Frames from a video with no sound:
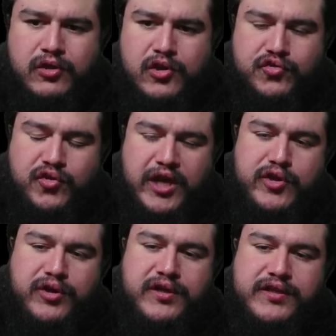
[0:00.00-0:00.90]
So yeah, you
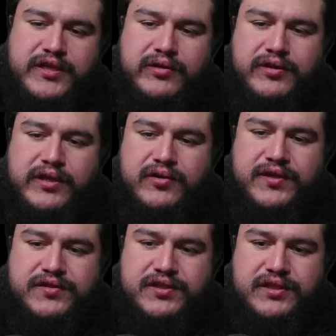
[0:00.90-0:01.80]
can hear here
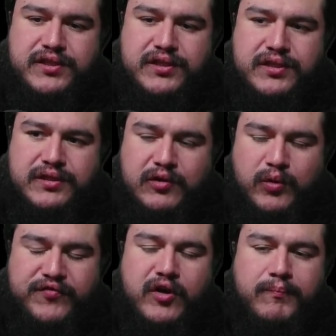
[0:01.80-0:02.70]
that
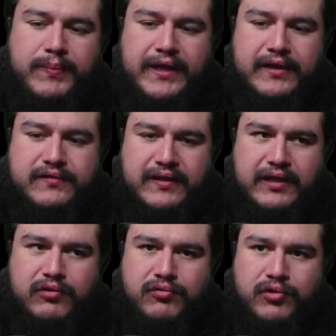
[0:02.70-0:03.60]
we've gone back
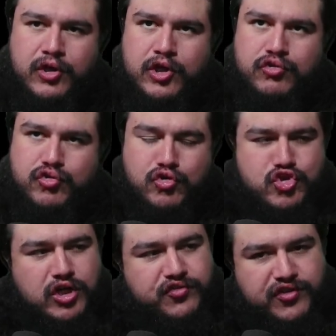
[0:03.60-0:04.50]
down to
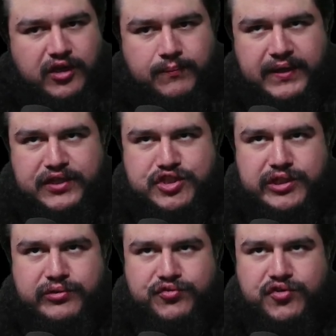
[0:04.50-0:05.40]
just the
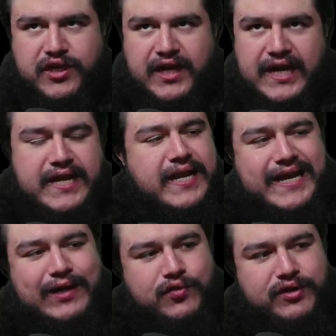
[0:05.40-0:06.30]
arpeggios, and
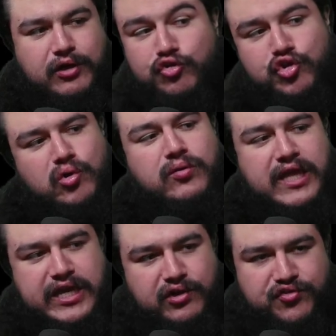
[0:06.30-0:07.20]
now there are 2
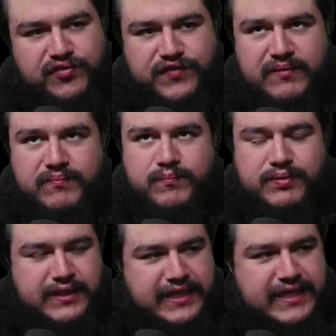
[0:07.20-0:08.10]
layers of them
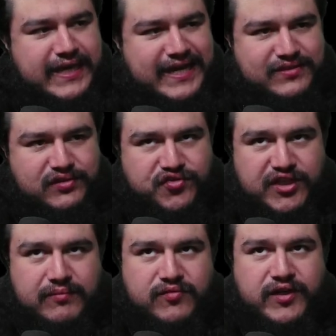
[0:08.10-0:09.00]
playing at the
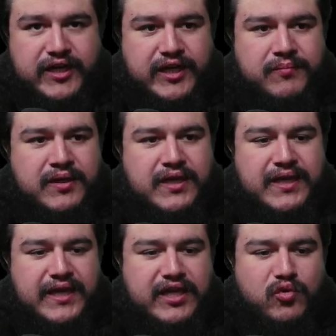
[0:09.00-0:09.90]
same time
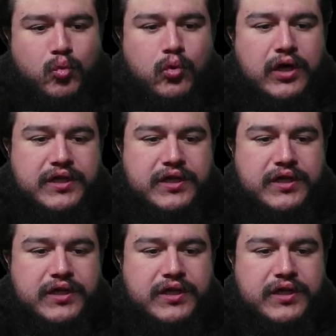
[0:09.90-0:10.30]
in what